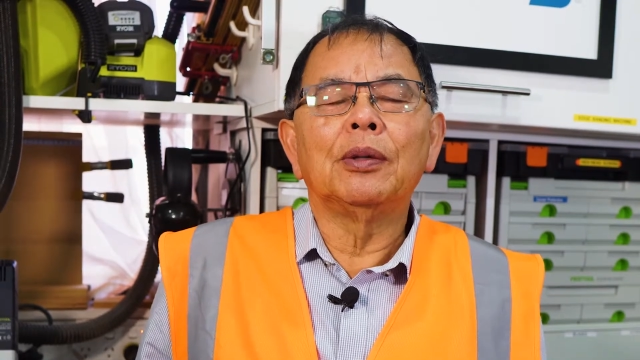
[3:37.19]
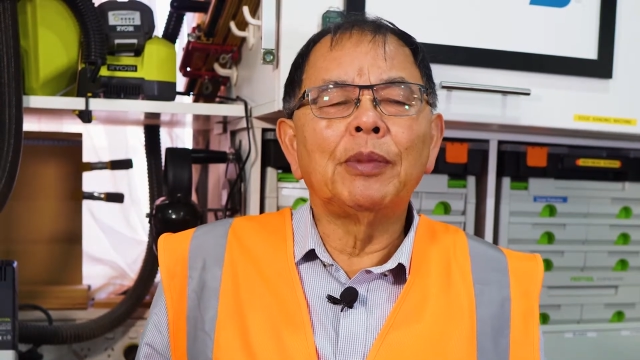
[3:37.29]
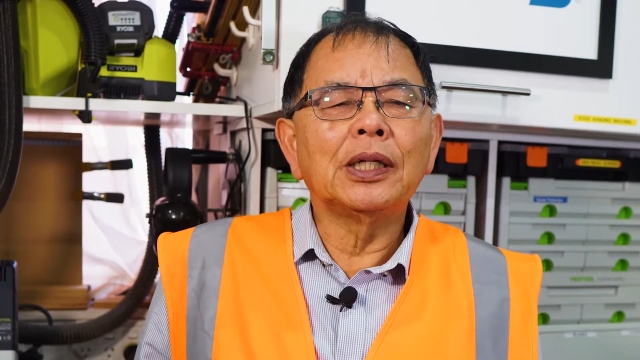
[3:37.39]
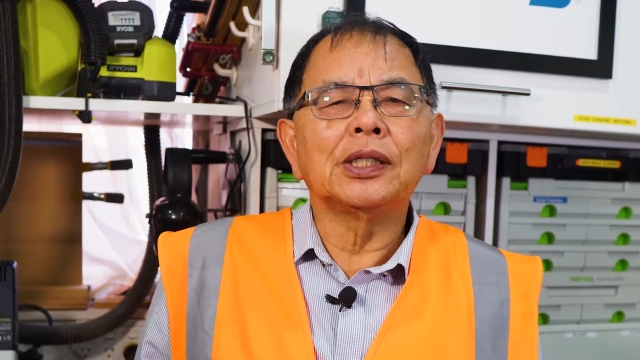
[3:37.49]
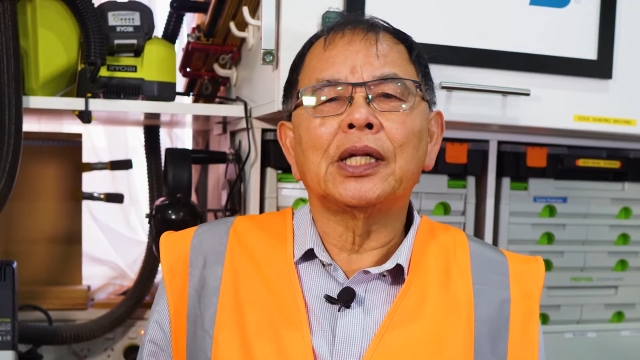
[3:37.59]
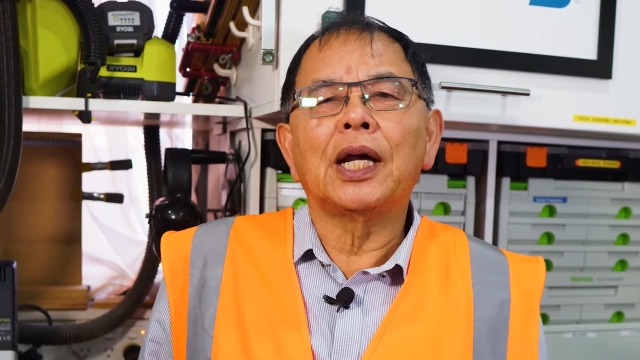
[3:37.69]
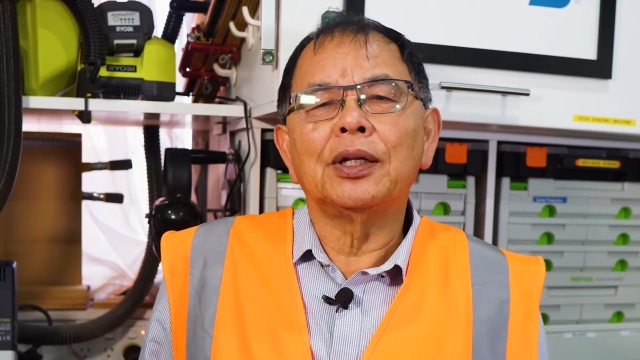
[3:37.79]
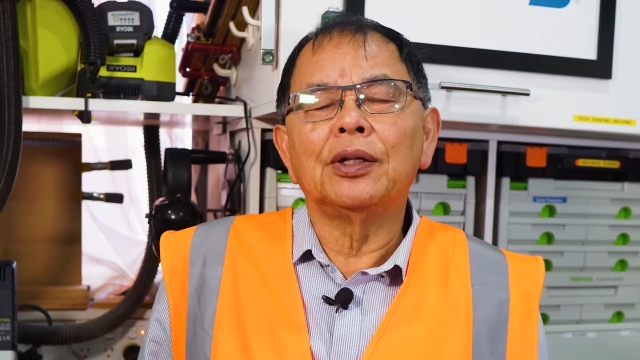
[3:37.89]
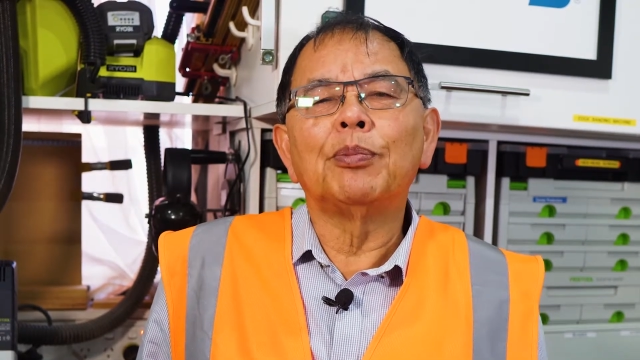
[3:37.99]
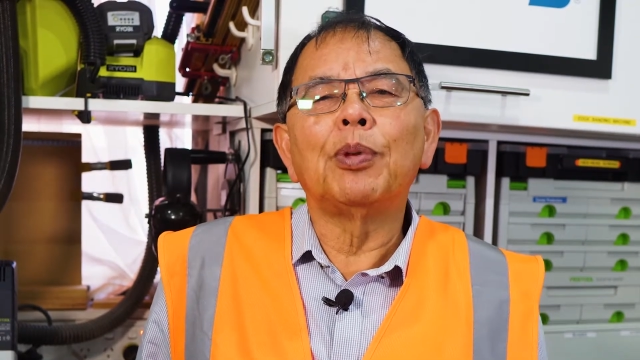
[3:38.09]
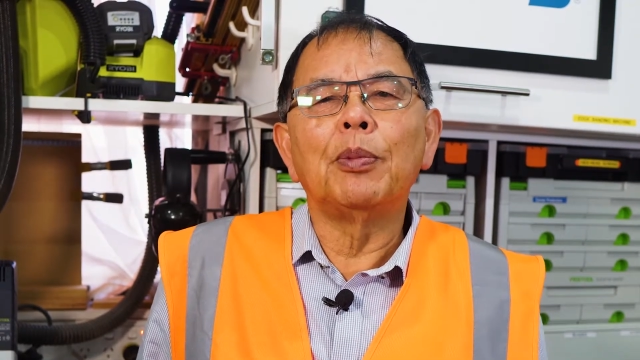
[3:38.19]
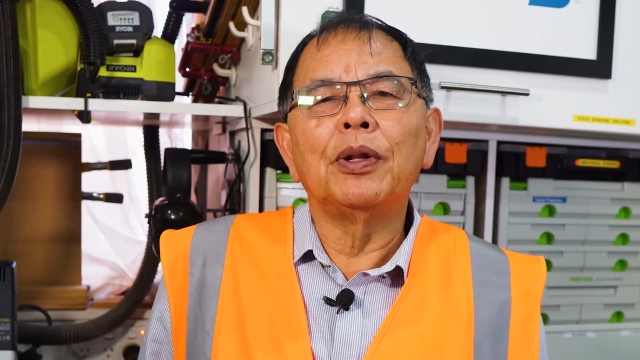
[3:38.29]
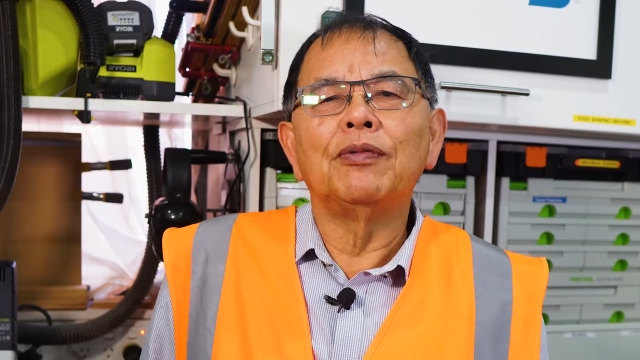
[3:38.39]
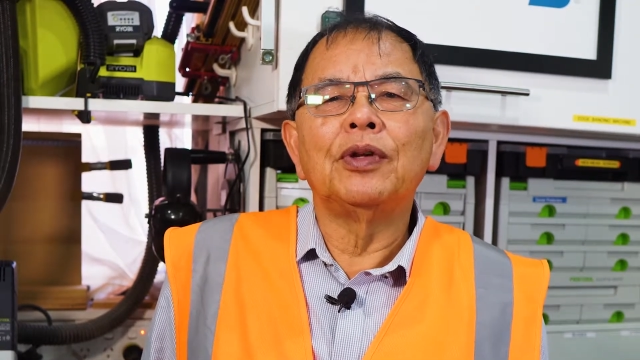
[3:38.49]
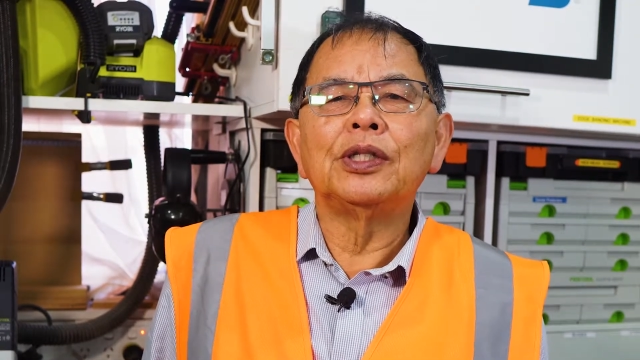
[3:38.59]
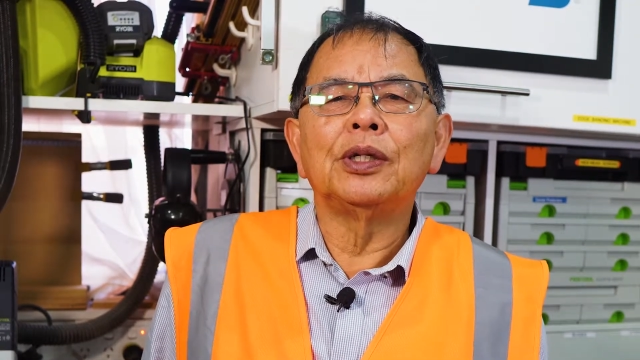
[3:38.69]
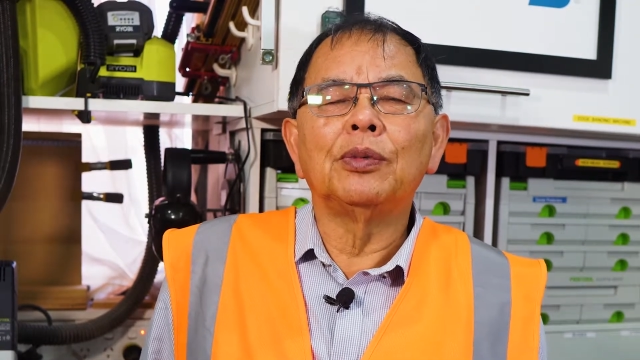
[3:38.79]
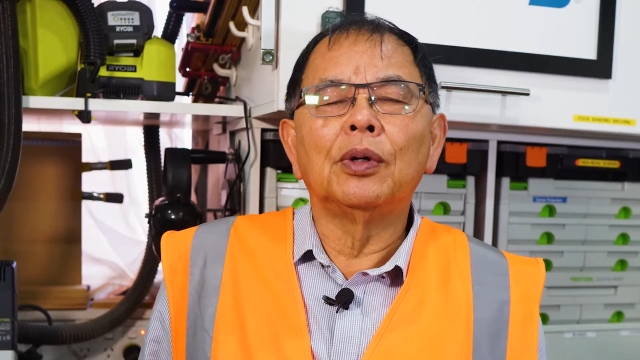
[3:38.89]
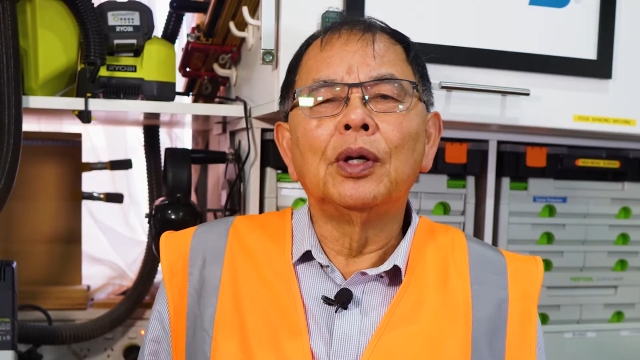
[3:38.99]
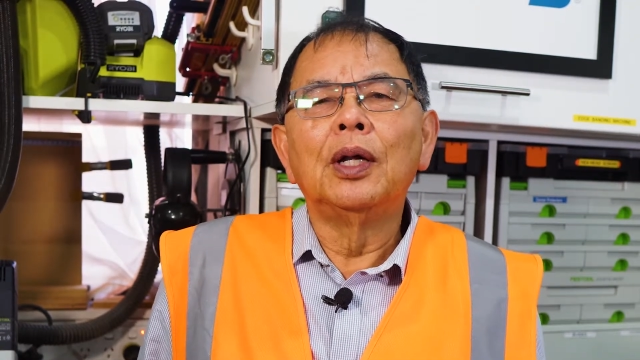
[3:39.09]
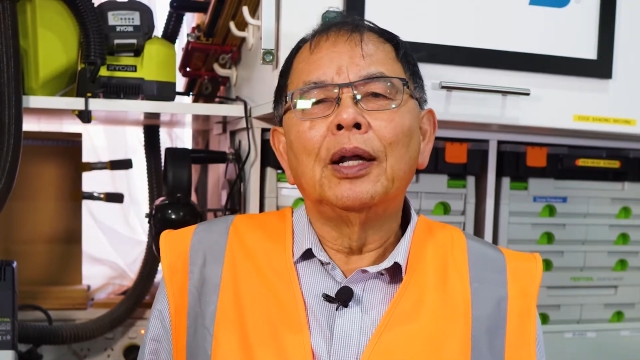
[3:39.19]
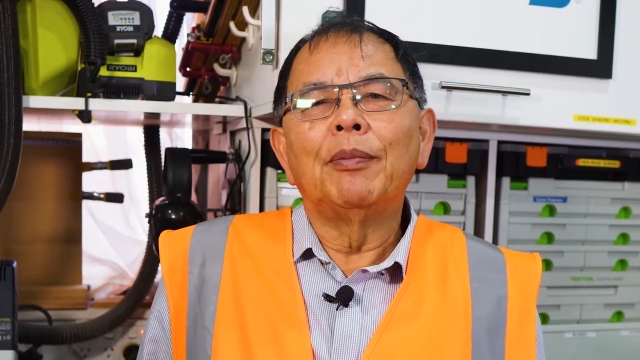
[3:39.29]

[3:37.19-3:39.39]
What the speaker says: make a start in the property investing world.